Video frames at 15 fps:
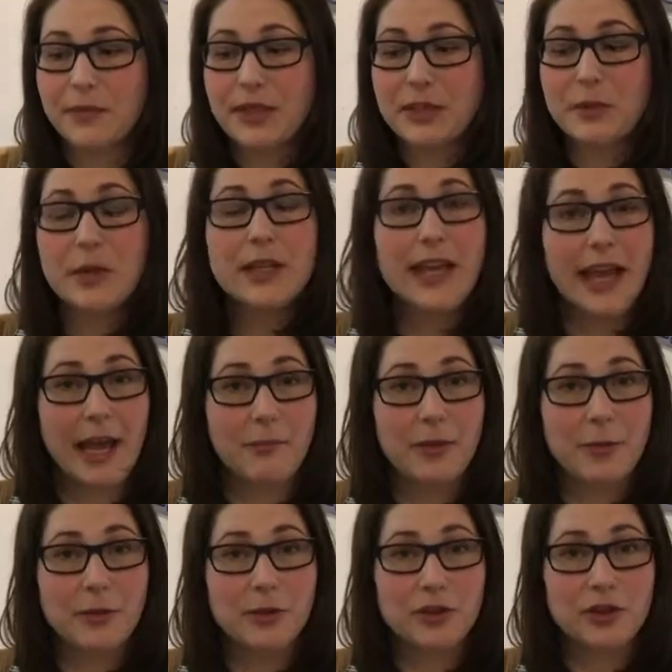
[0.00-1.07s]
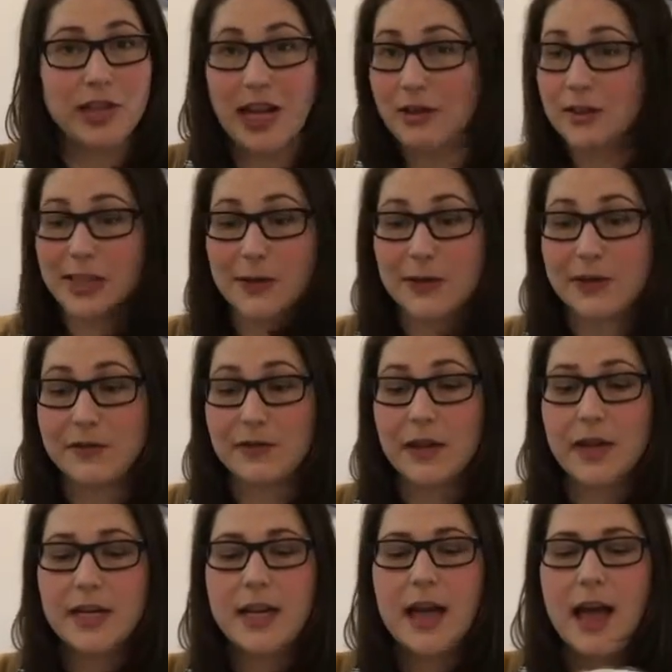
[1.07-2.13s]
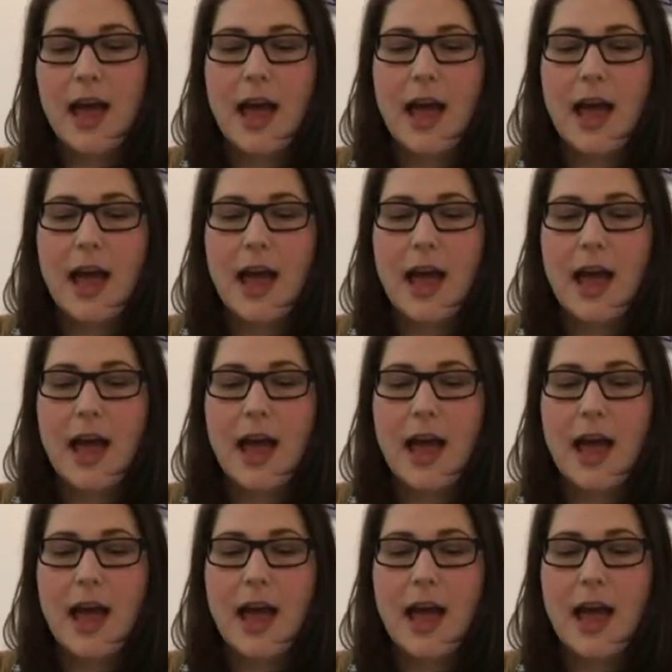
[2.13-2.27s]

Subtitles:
This one can't be pushed down, so it's fine.